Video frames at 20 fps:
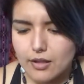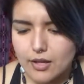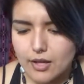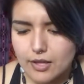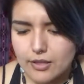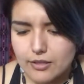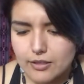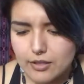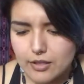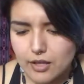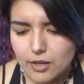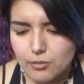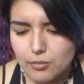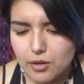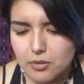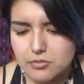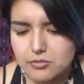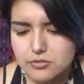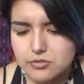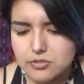I think I'm
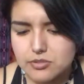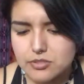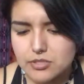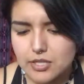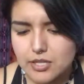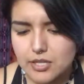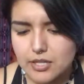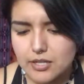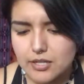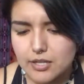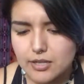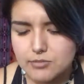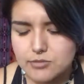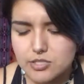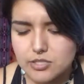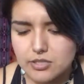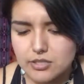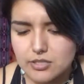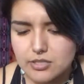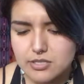almost done. I'm
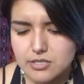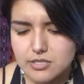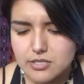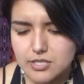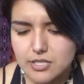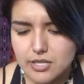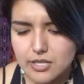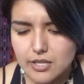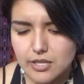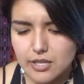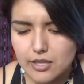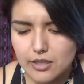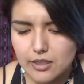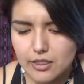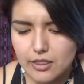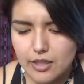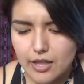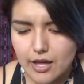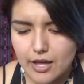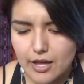just going to say
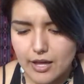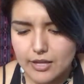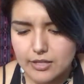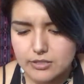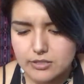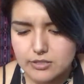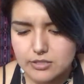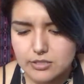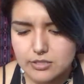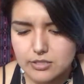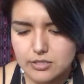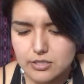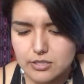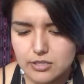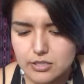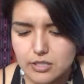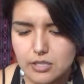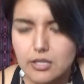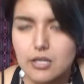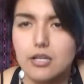that
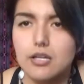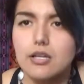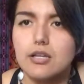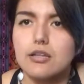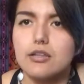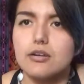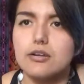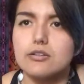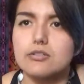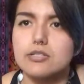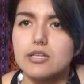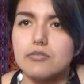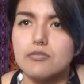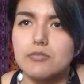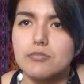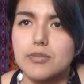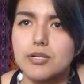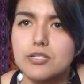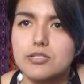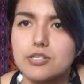there are
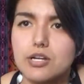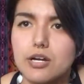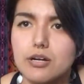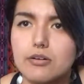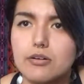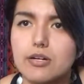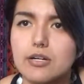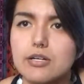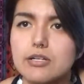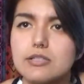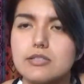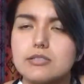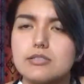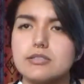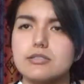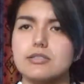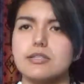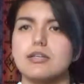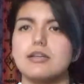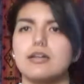7 main
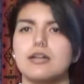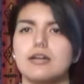chakras.